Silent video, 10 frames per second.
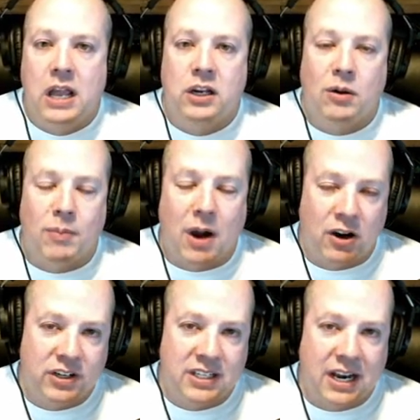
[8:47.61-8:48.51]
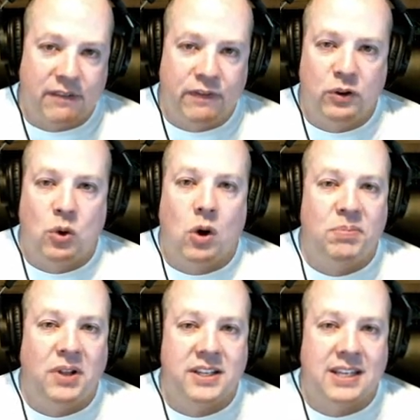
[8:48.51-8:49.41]
Your moderate is going to have food court
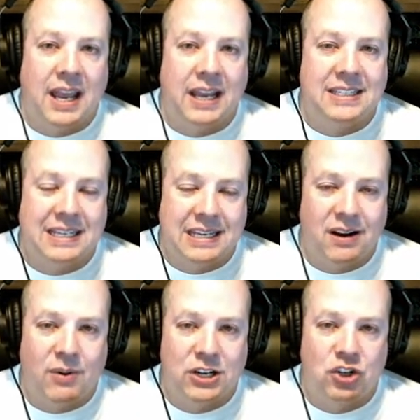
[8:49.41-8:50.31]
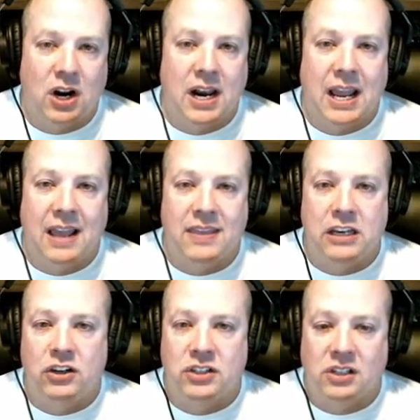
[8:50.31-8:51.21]
plus a sit-down restaurant. And then
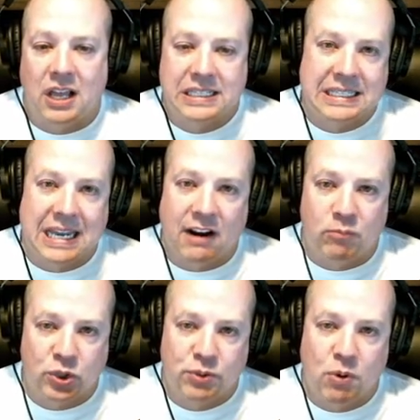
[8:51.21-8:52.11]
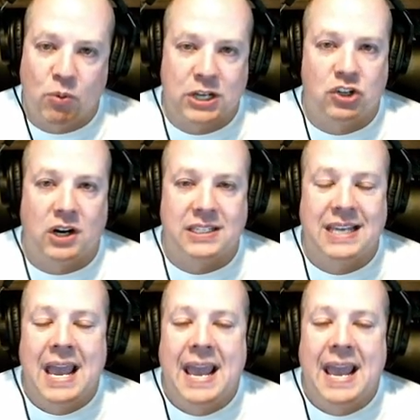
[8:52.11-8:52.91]
your deluxe is going to have multiple restaurants.